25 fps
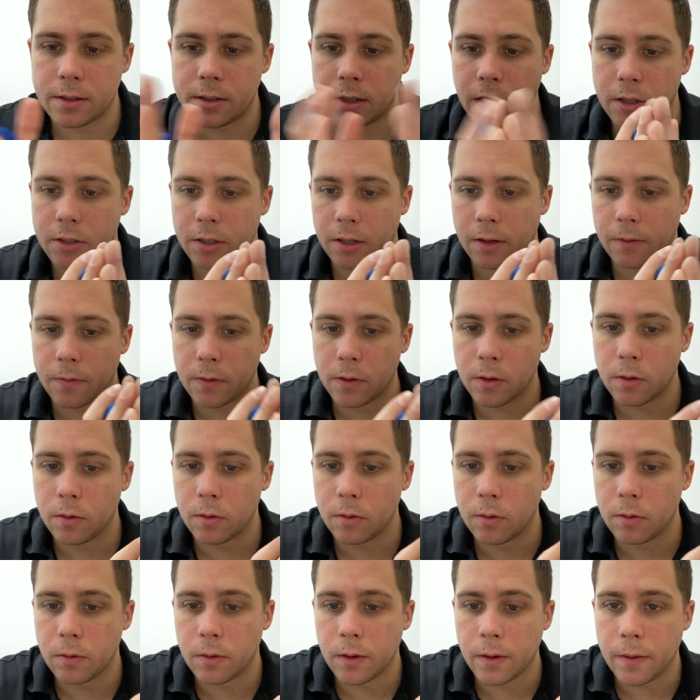touch on a
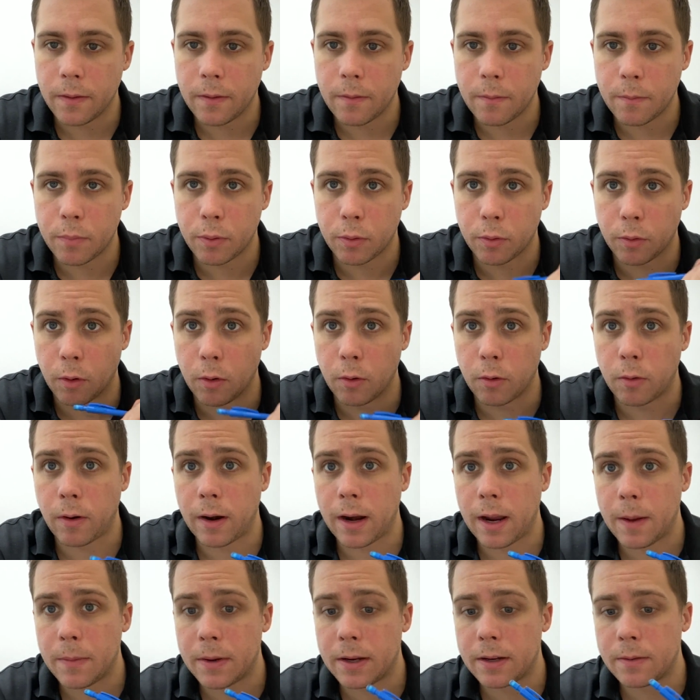few
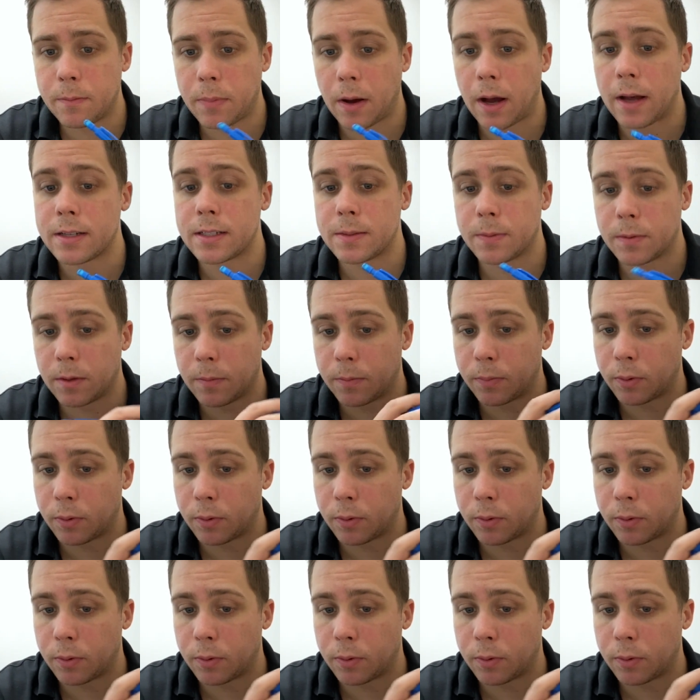possible